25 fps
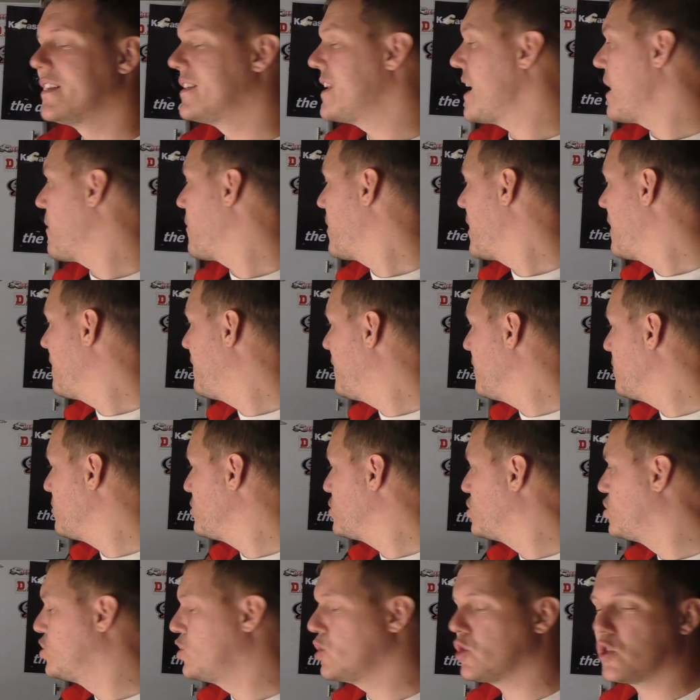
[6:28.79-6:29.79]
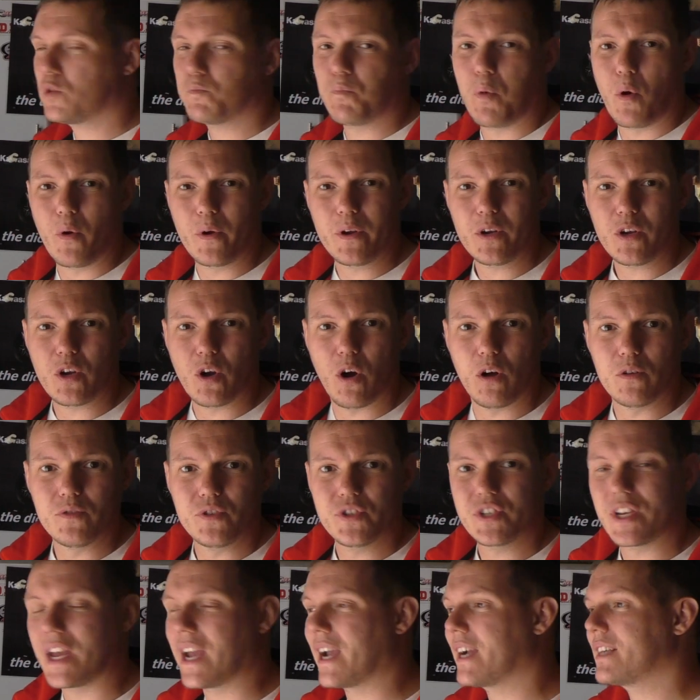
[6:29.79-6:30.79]
Now, if it was just point
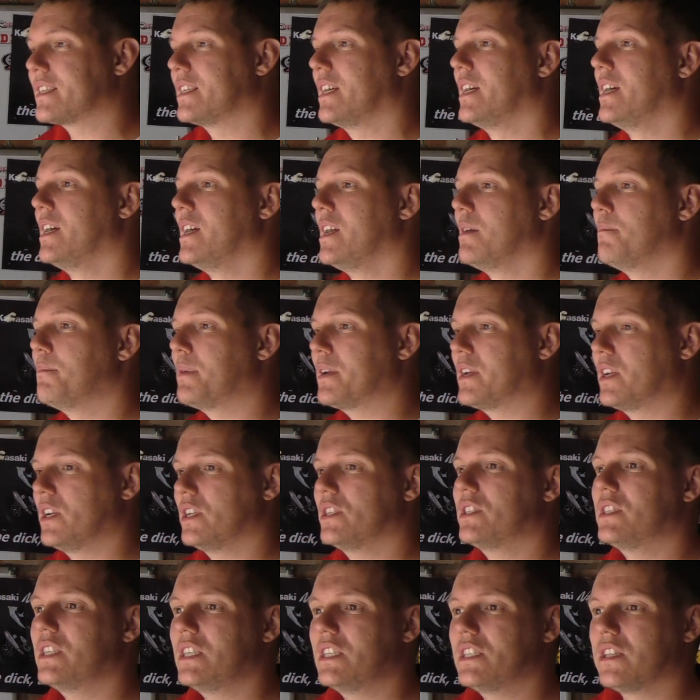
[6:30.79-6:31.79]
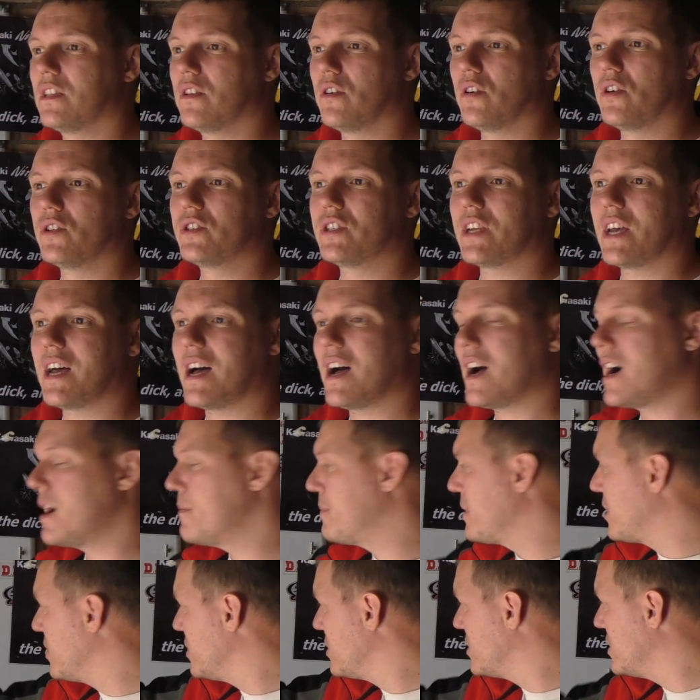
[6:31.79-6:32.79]
contact, because these loads are
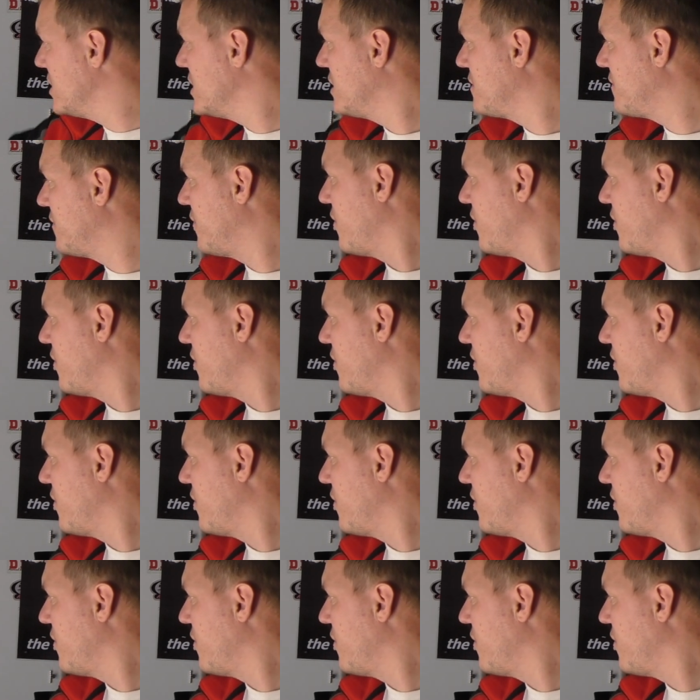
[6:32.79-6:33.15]
high, because these